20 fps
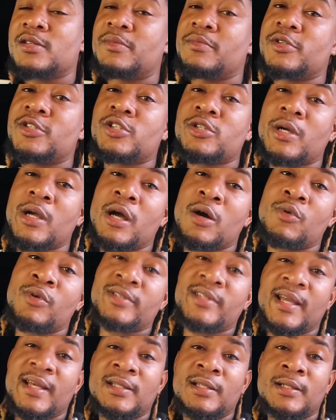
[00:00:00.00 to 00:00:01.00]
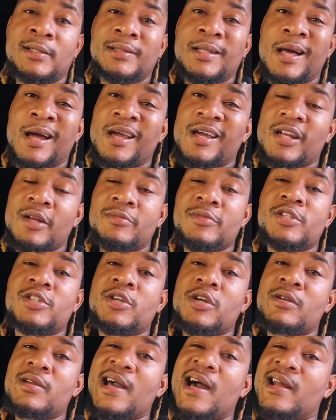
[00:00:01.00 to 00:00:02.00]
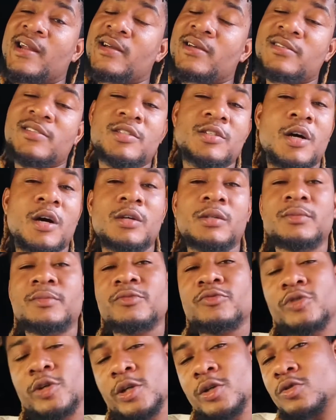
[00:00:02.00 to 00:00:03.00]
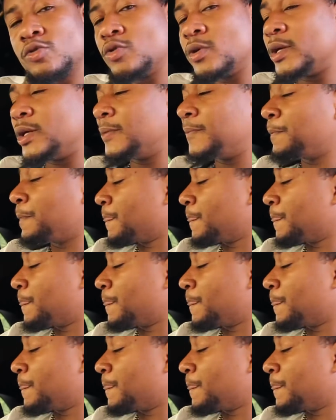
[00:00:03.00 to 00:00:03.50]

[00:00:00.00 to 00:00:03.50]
I'm gonna show y'all what they look like, and I'm gonna show you how to install them real quick.